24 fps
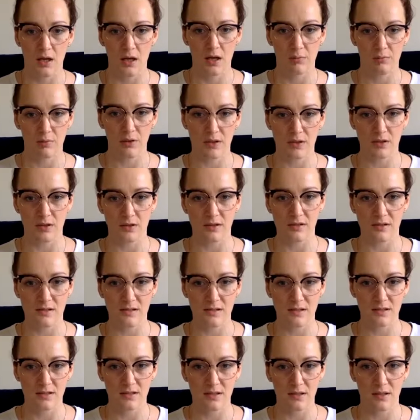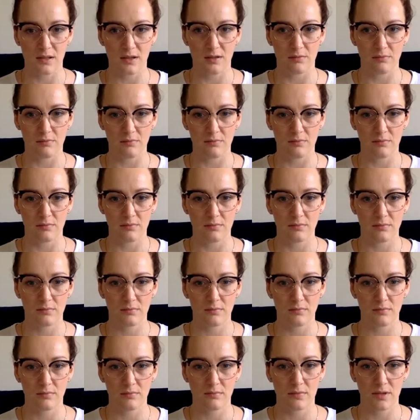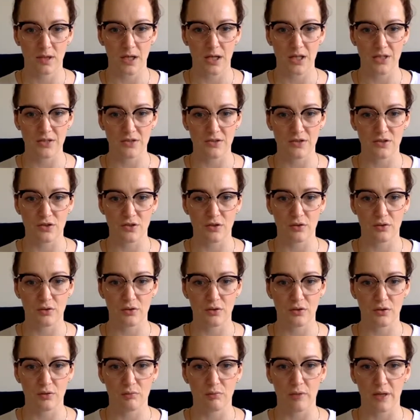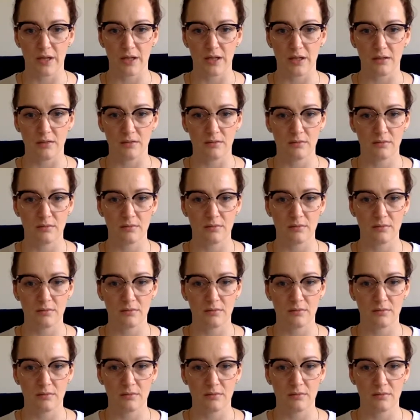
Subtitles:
because I just took away